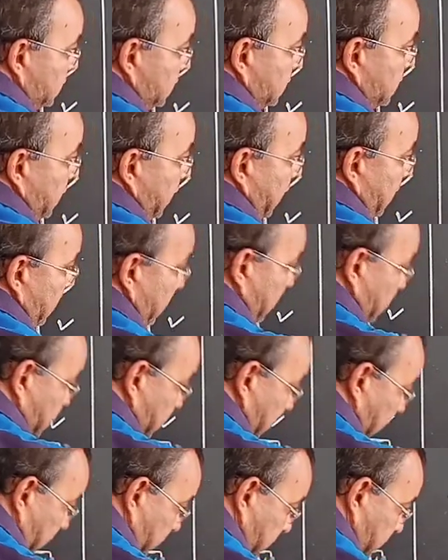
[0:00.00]
sheet liability
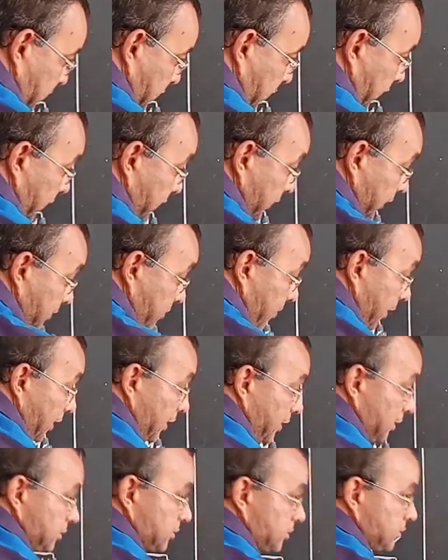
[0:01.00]
side, credit
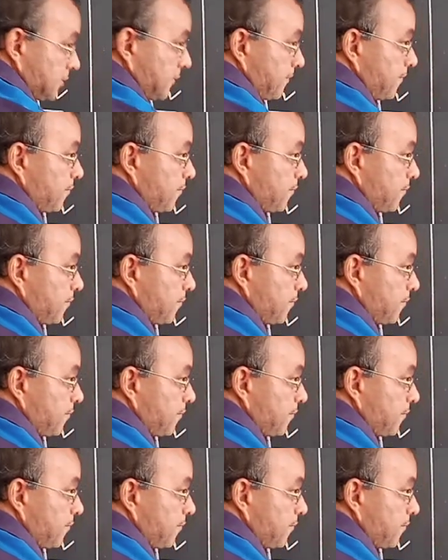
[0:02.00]
balance.